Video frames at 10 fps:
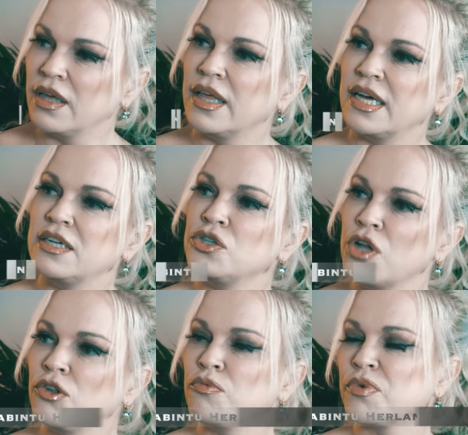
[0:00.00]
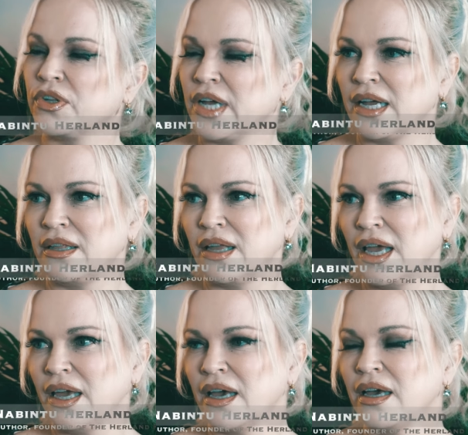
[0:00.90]
that is not
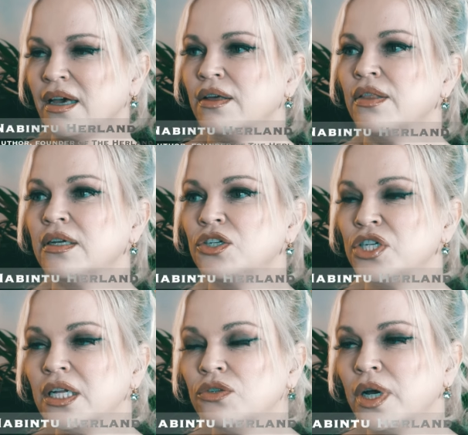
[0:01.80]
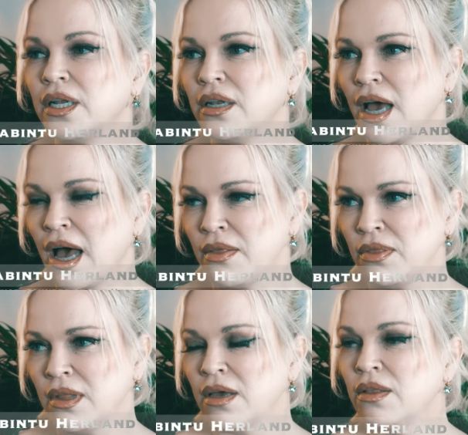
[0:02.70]
protecting the children
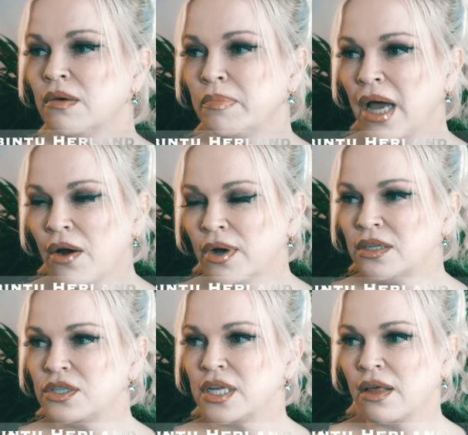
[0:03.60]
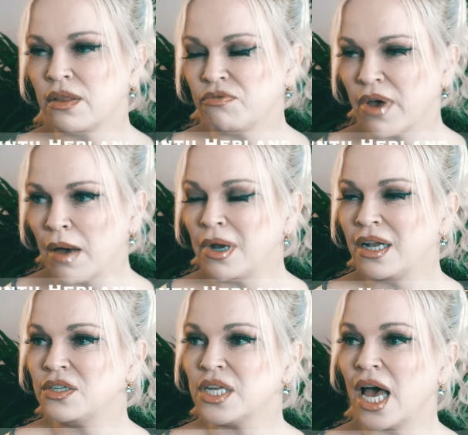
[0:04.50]
and the parents and the
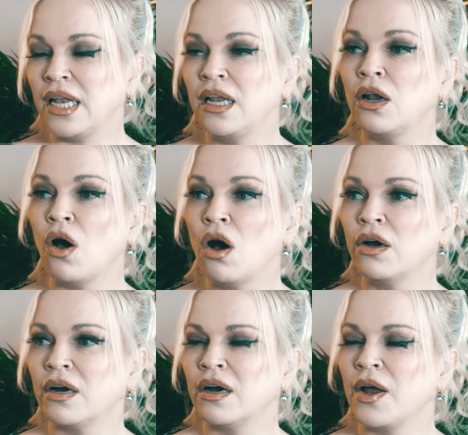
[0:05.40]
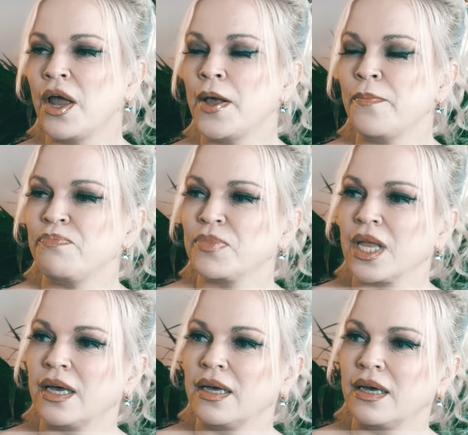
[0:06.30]
families any longer.
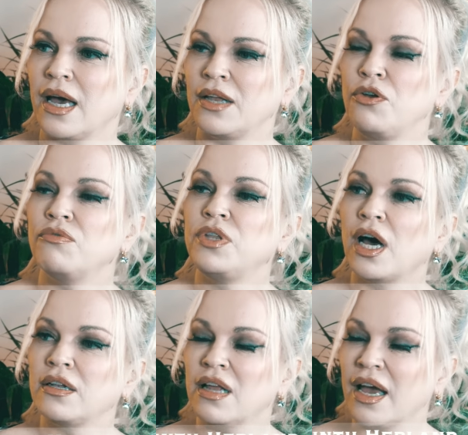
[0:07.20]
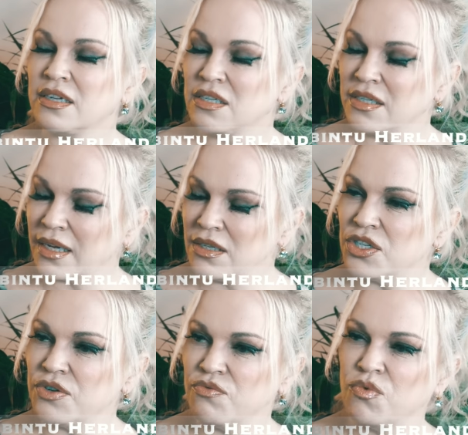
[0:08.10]
Uh, and you've done
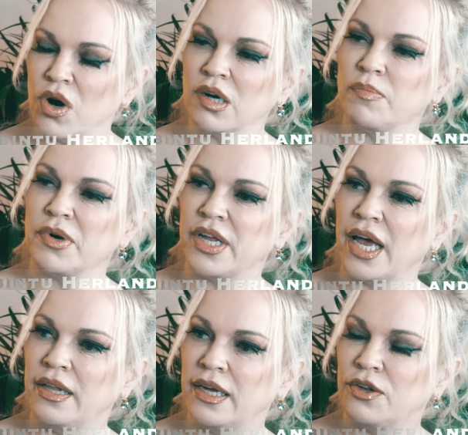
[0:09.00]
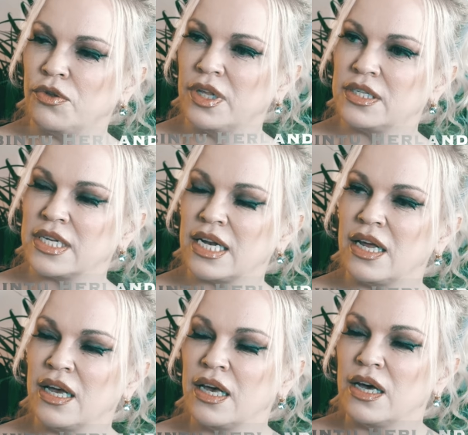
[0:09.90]
extensive work pertaining to this. And
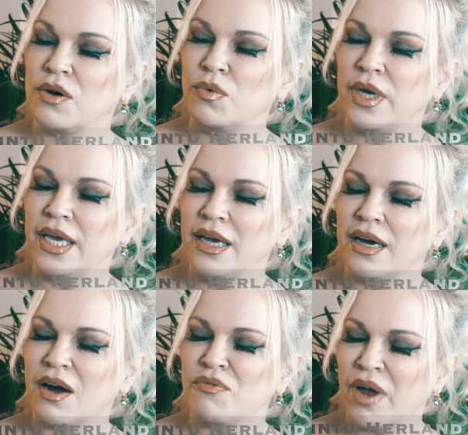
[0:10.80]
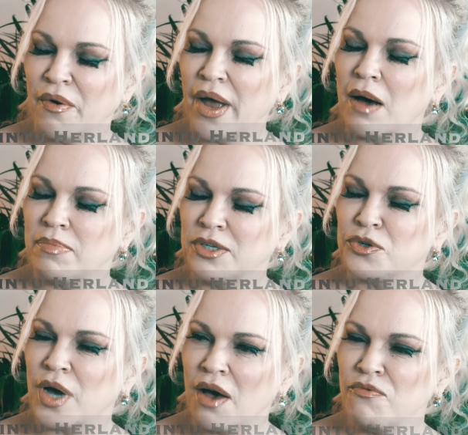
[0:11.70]
we are very happy
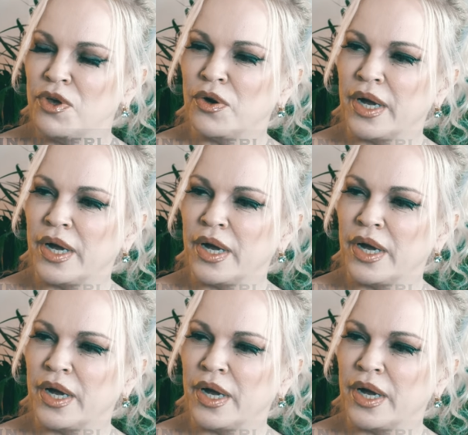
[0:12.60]
to have you